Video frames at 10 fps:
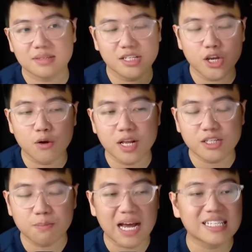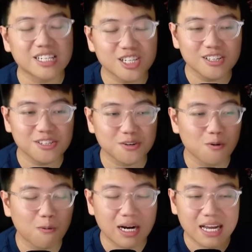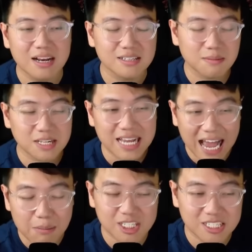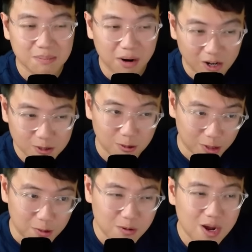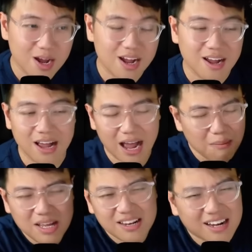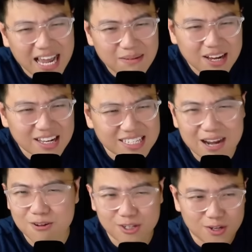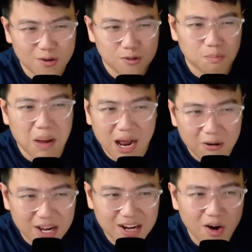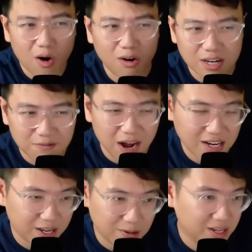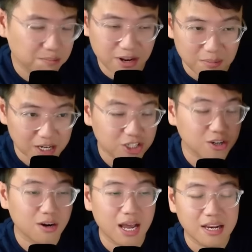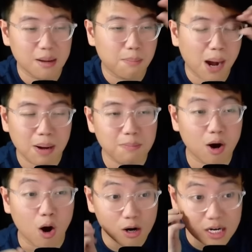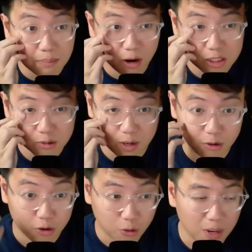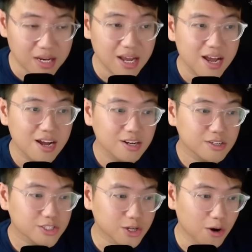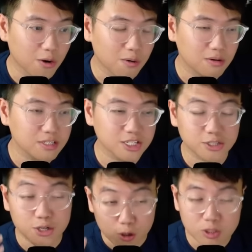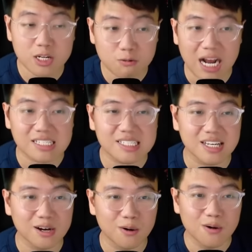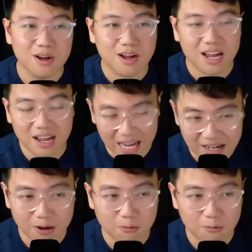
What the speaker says: you need to pay attention to what kind of damage the boss will do. I mean, the game kind of tell you to use Barrier or Divine Healing pretty much in the pop-up on the boss when you do it. So just use the right skill in the